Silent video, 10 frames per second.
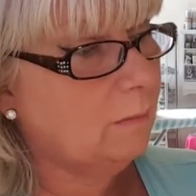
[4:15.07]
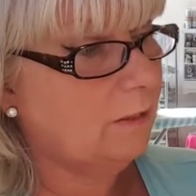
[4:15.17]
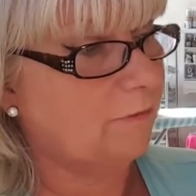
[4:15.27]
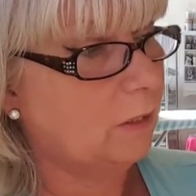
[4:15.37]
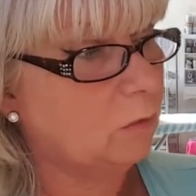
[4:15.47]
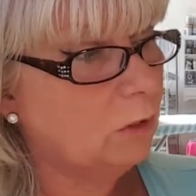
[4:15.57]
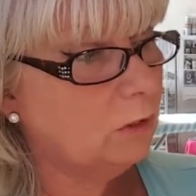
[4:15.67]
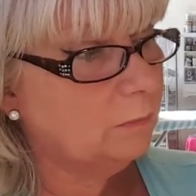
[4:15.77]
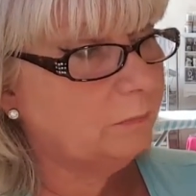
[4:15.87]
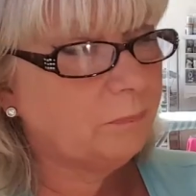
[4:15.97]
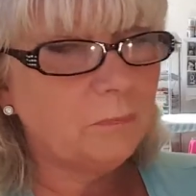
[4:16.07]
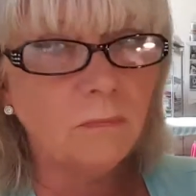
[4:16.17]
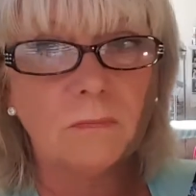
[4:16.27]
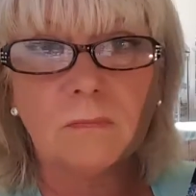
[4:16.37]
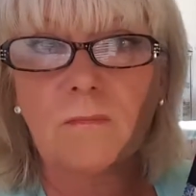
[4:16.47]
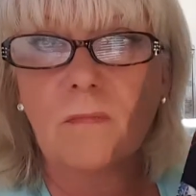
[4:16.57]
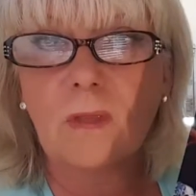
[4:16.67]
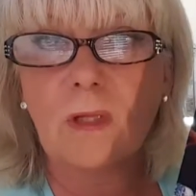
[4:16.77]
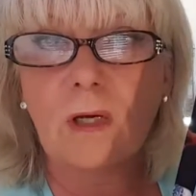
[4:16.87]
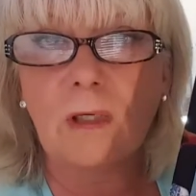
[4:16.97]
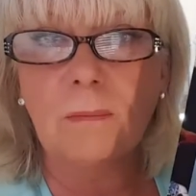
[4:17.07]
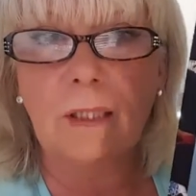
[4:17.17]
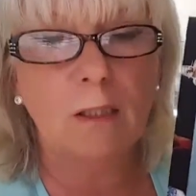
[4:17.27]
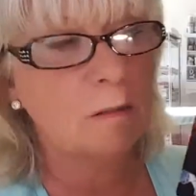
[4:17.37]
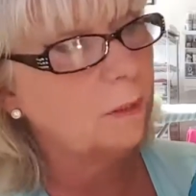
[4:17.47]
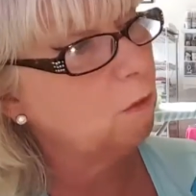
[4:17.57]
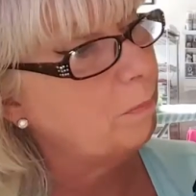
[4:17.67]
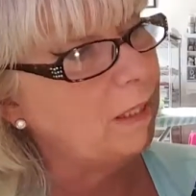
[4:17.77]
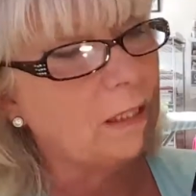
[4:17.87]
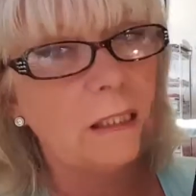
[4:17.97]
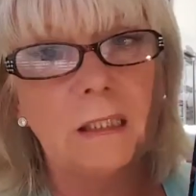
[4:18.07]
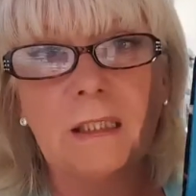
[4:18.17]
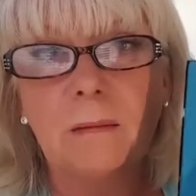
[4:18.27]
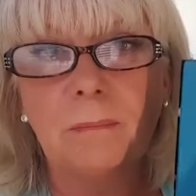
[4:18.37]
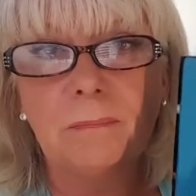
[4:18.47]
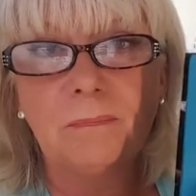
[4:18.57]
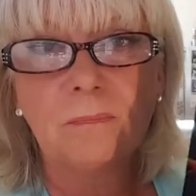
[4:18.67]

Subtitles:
my folder. And there's my little pen clip.